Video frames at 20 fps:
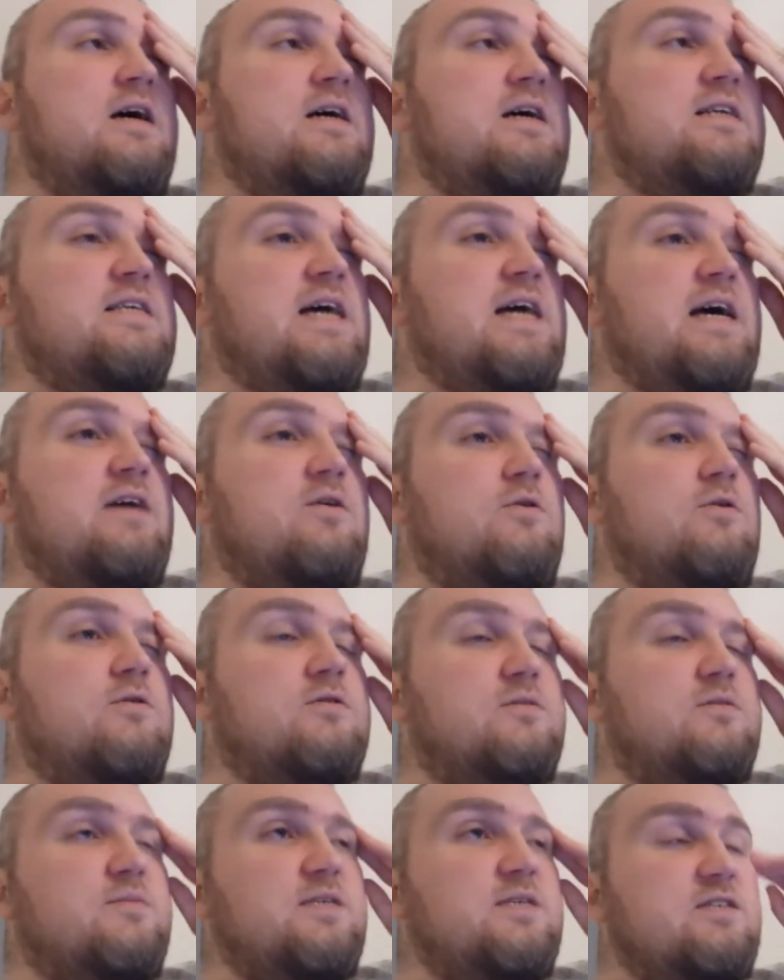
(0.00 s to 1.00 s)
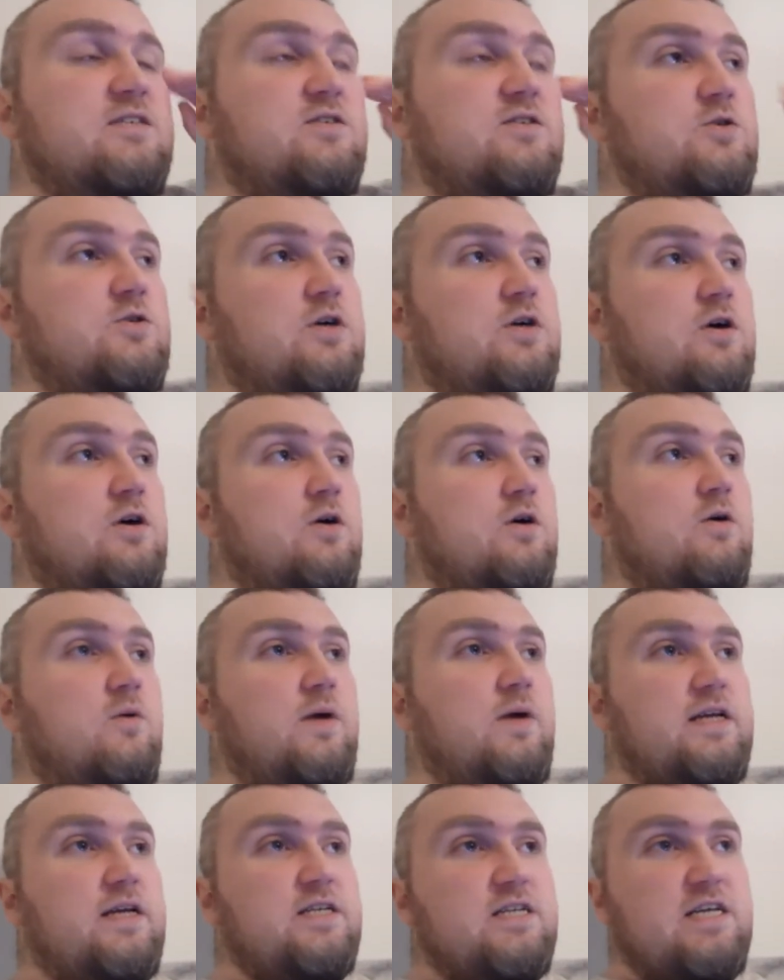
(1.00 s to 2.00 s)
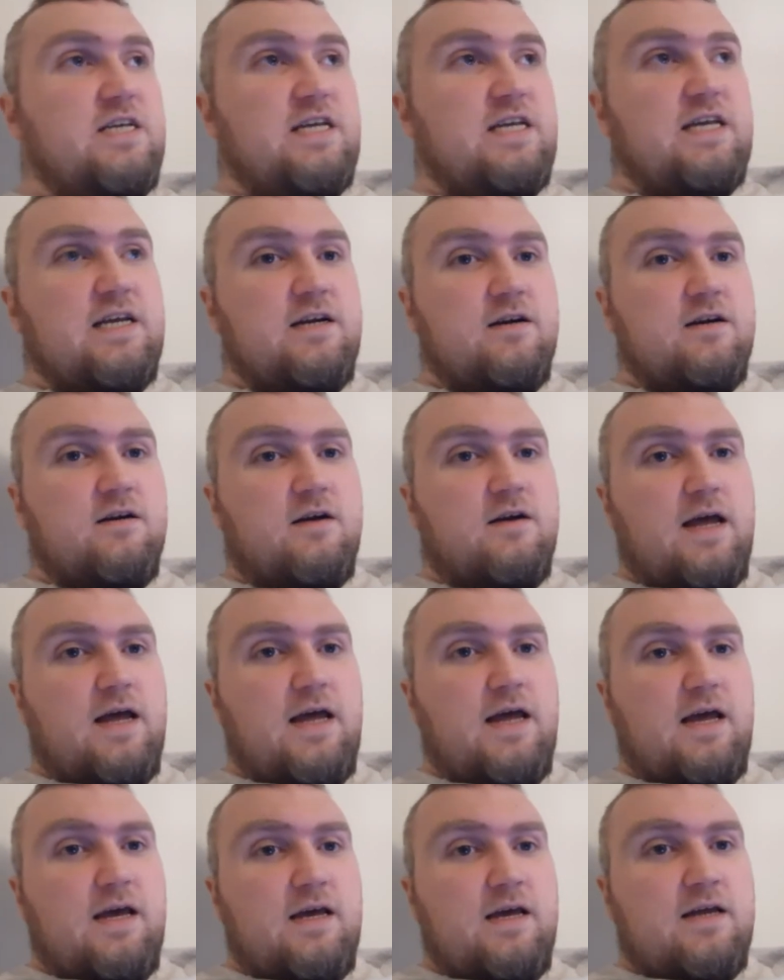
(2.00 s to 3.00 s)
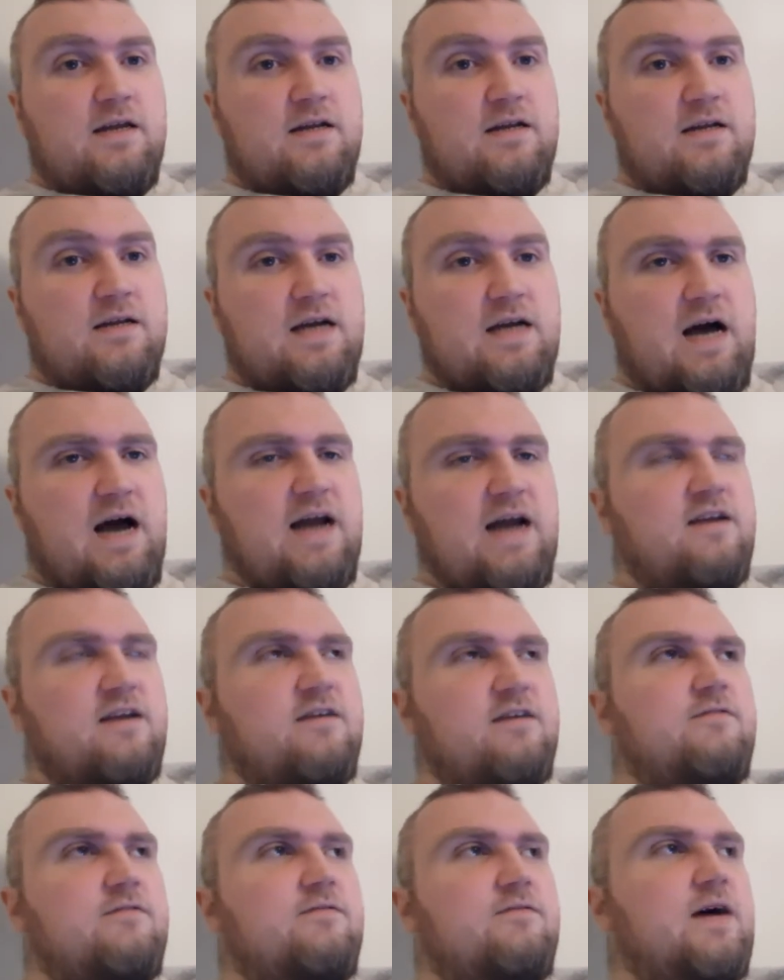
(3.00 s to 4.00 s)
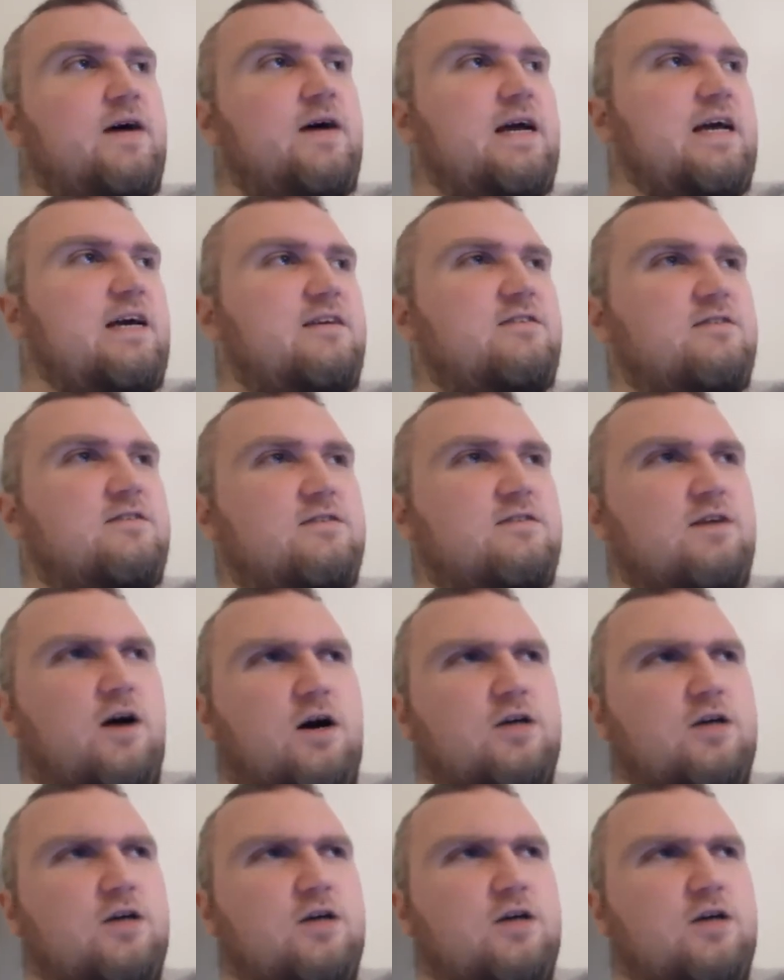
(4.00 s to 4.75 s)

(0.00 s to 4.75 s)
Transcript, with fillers: Ted ultimately is to go into here and kind of, I guess,